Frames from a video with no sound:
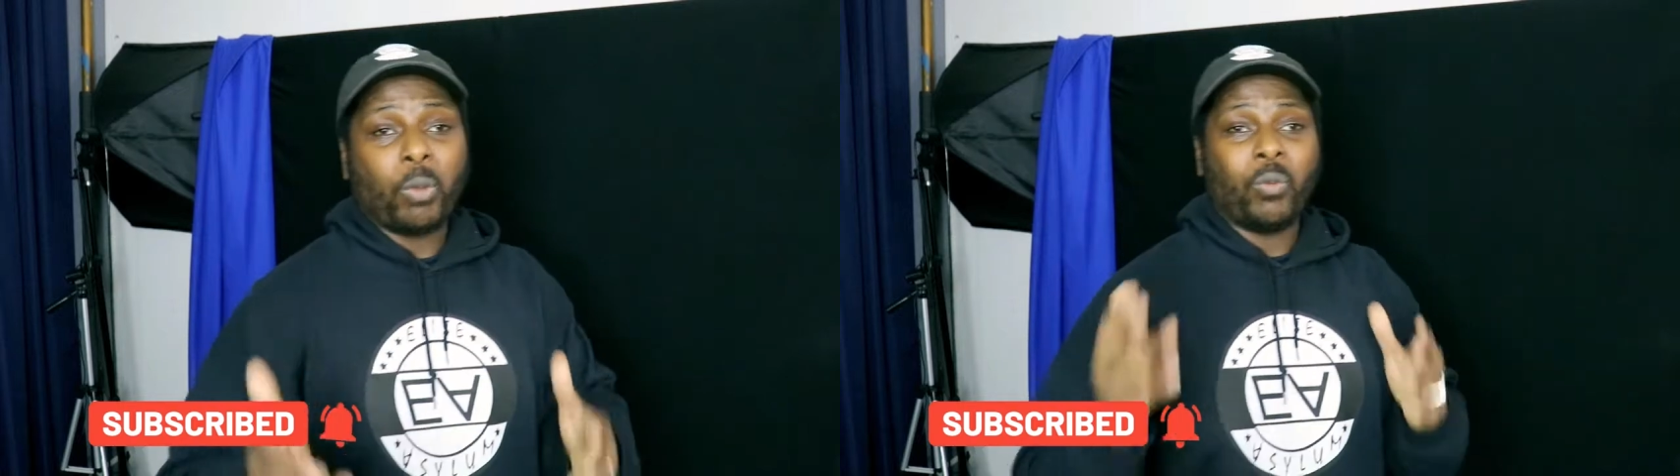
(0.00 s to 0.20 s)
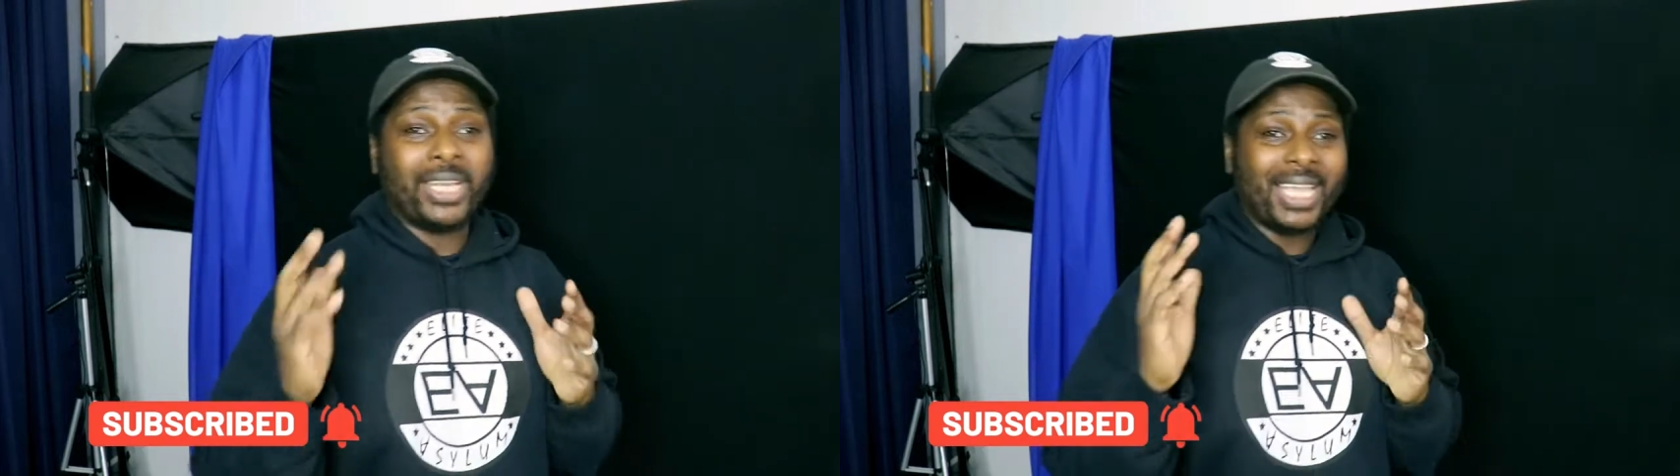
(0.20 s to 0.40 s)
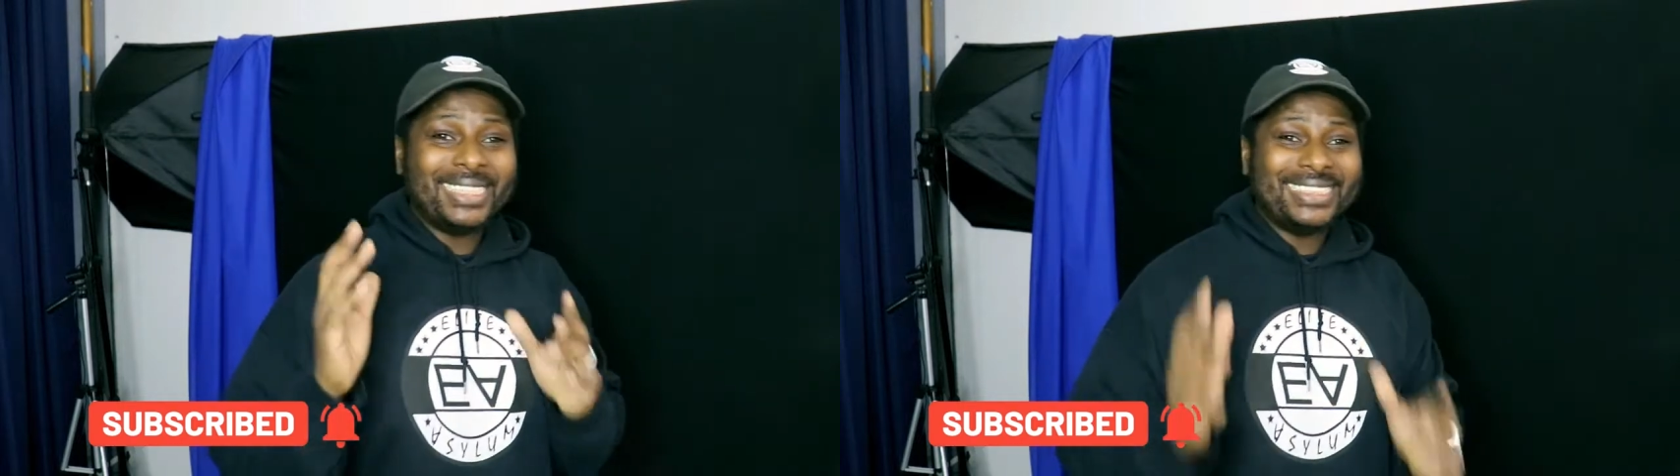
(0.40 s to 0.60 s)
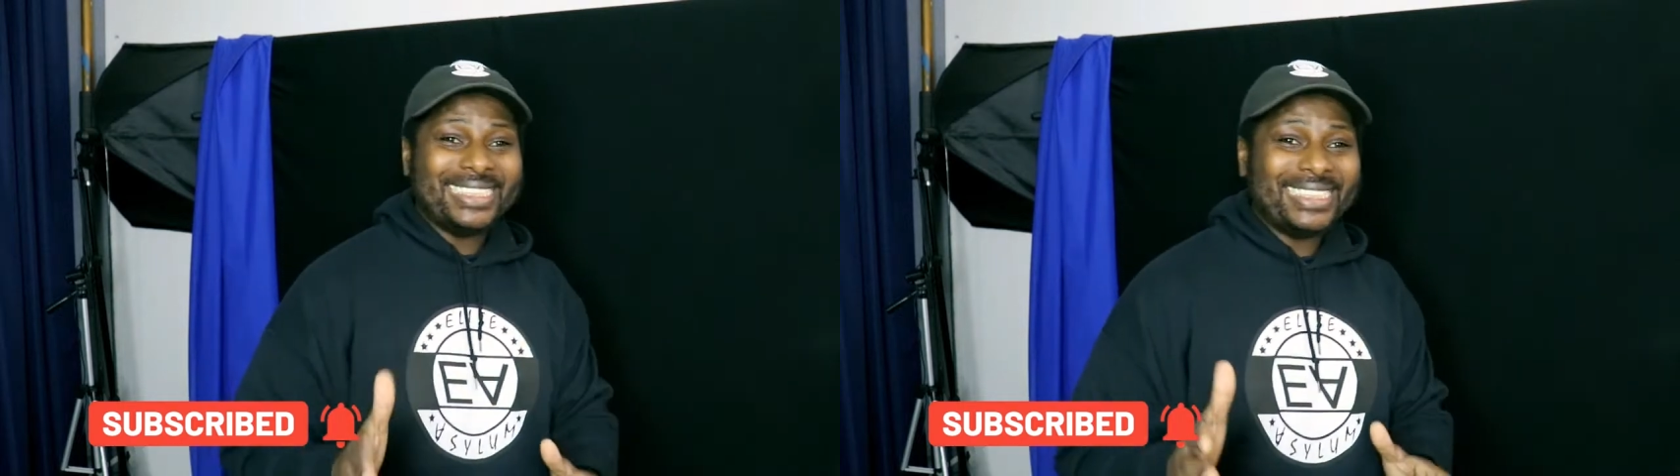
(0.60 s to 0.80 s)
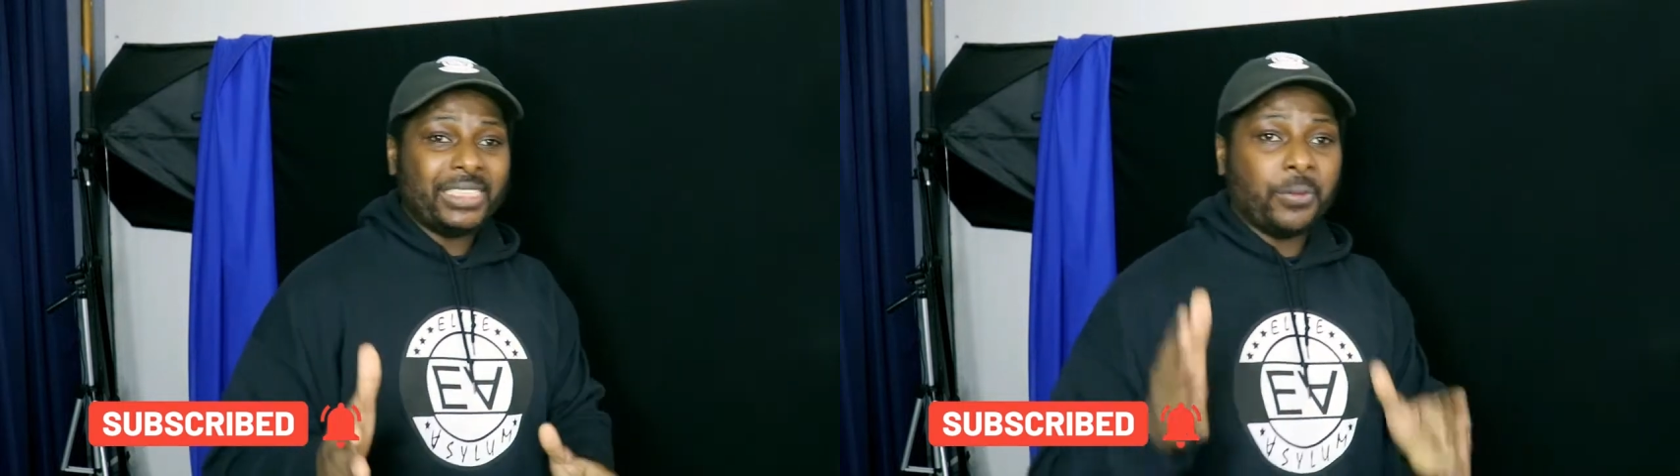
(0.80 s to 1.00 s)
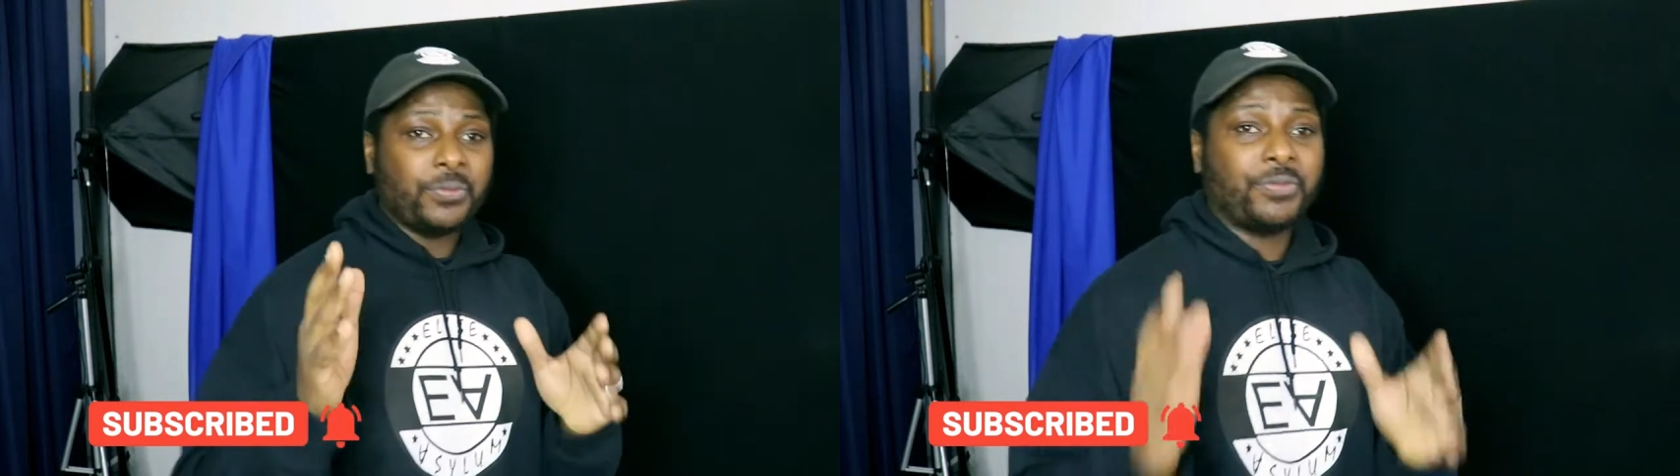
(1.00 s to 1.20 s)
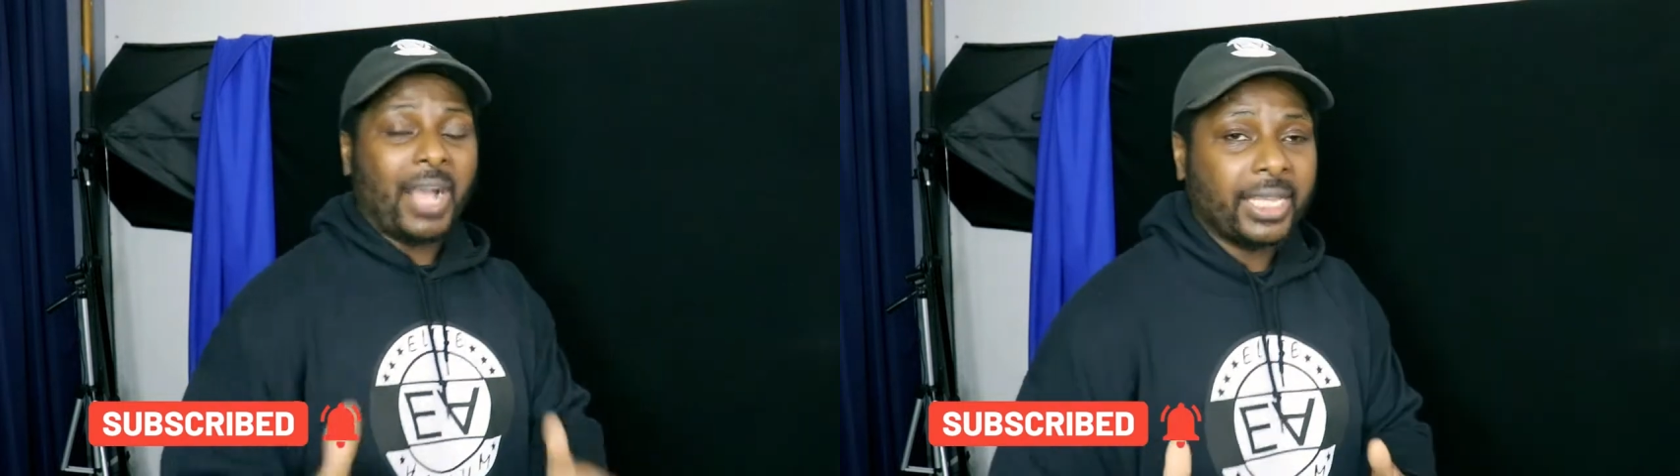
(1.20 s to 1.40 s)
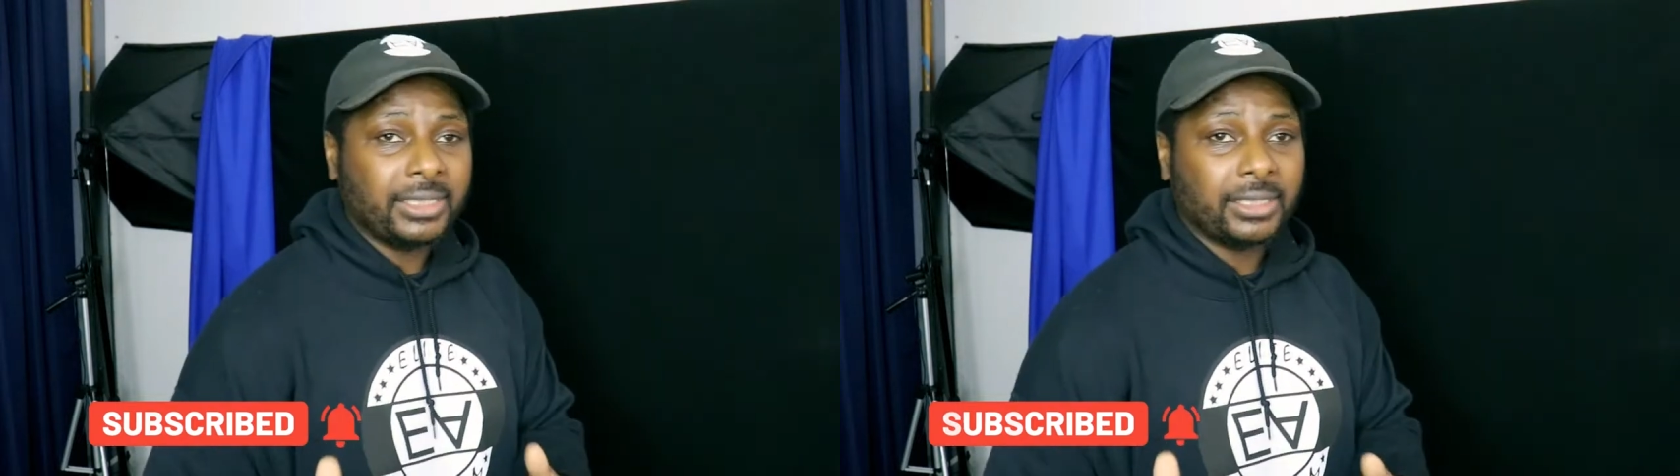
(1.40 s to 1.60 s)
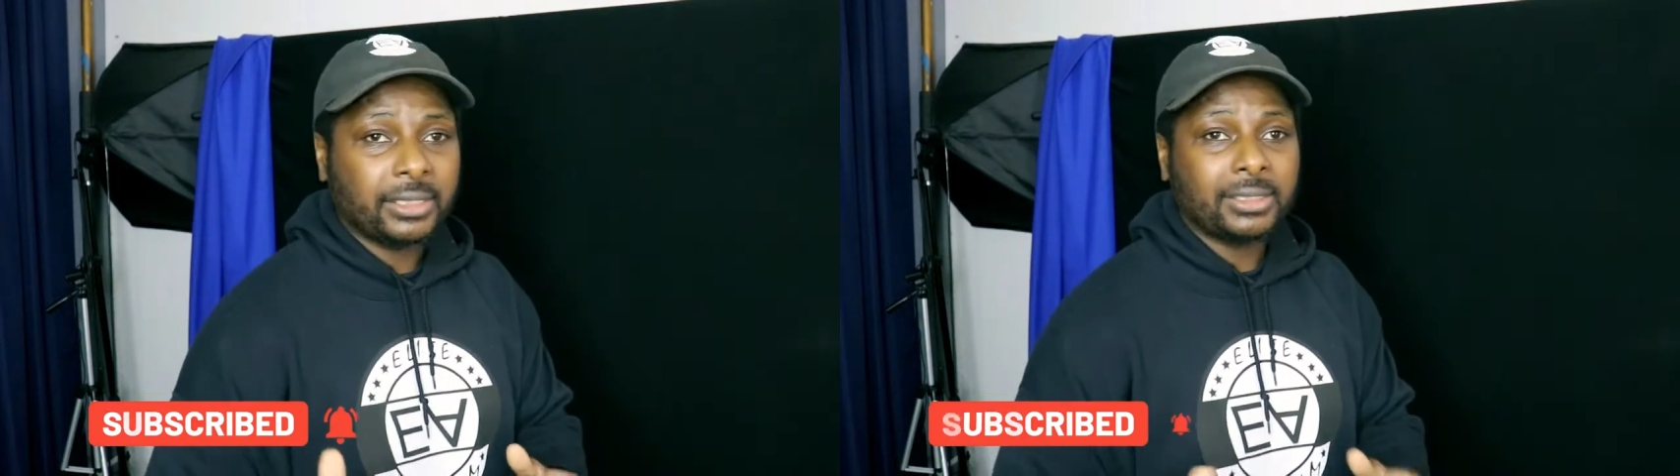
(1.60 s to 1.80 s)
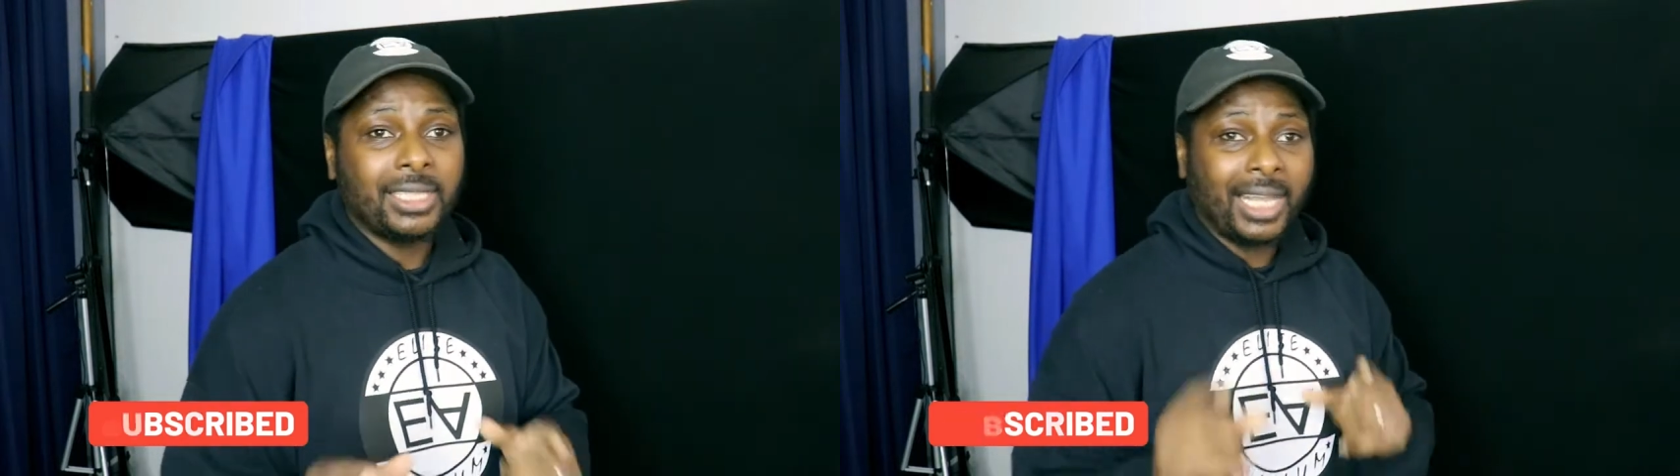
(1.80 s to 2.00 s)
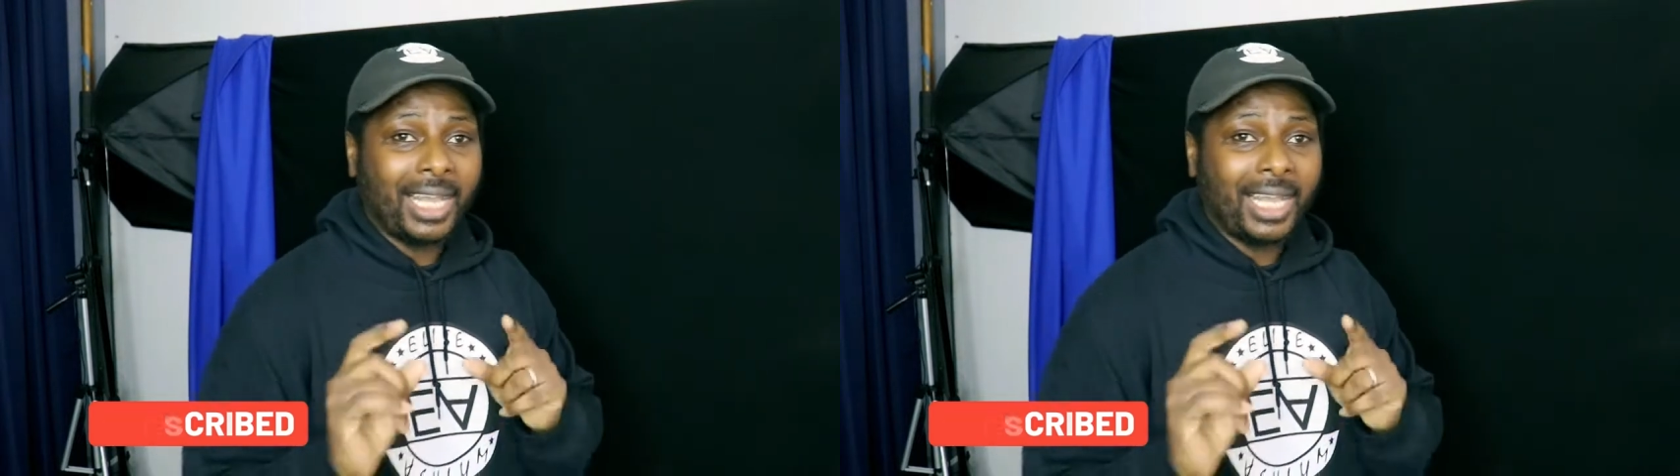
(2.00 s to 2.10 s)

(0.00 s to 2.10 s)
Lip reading: when I need vinyl,